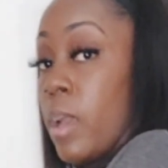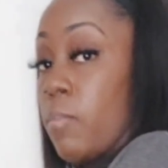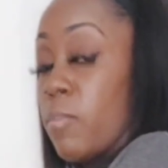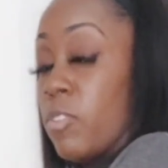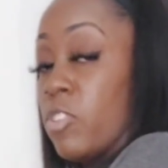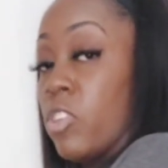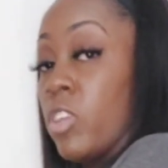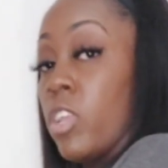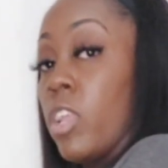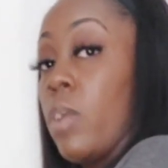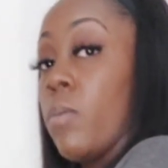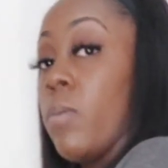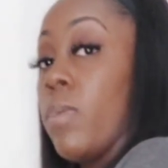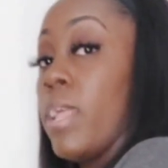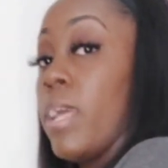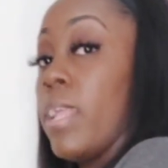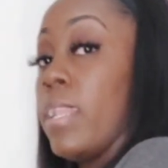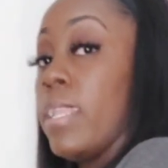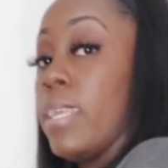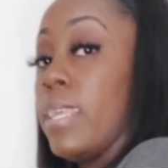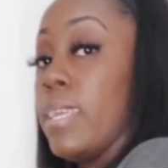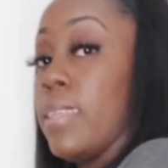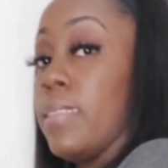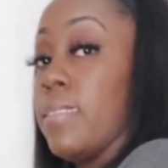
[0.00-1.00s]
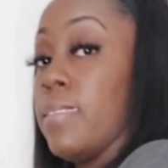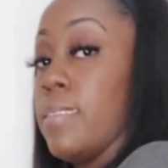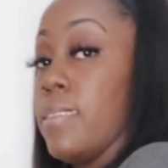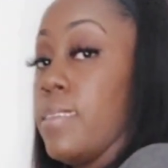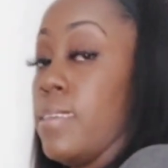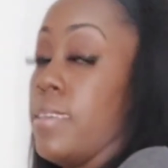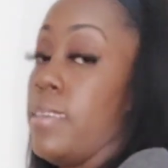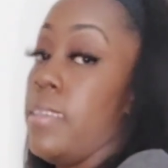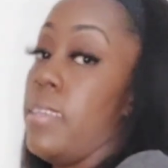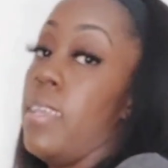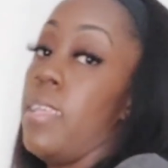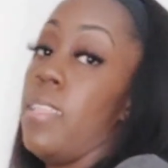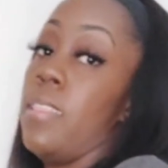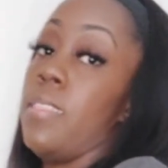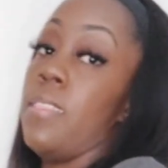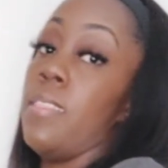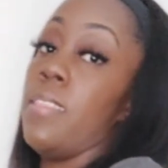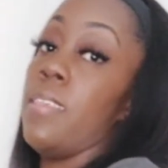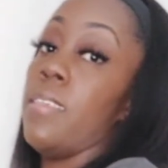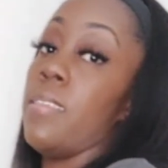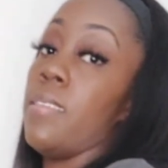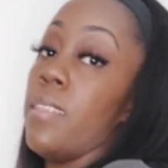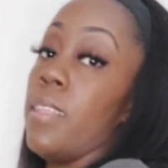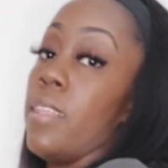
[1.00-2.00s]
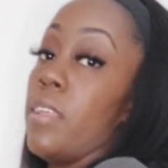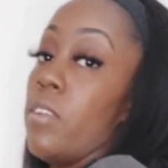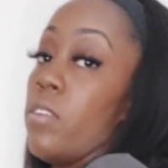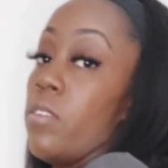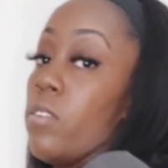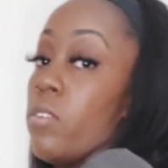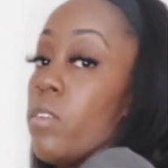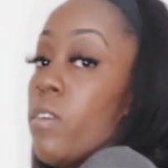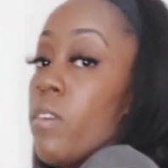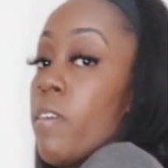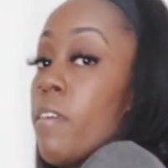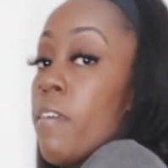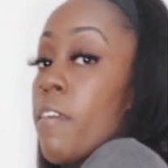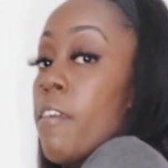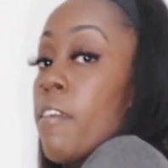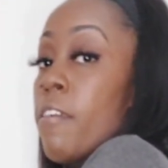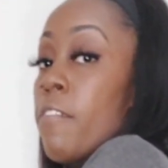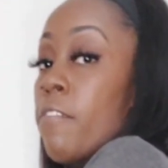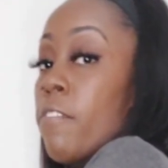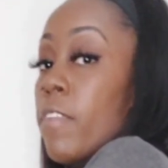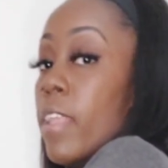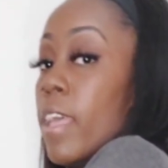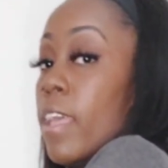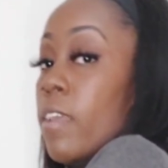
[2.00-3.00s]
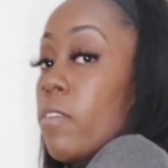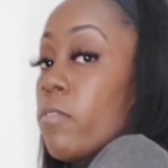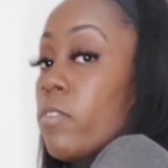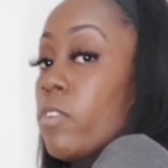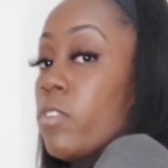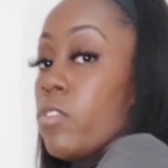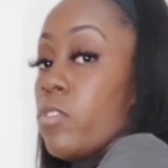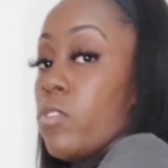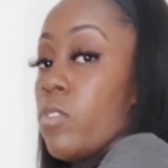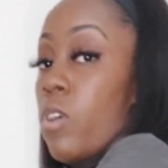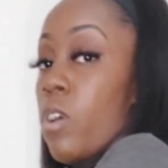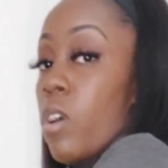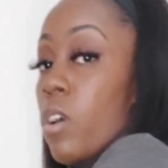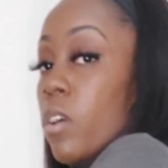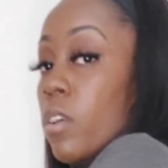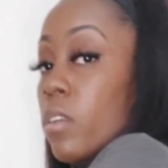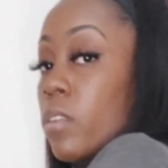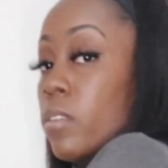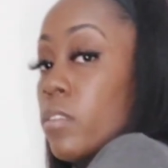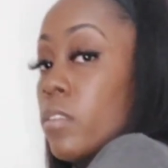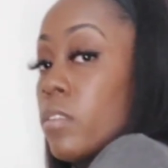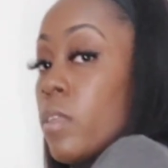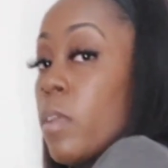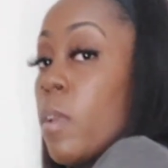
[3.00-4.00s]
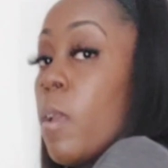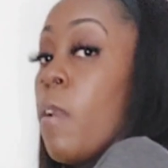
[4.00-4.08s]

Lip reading: I'm gonna show y'all what I did to get this little flat result.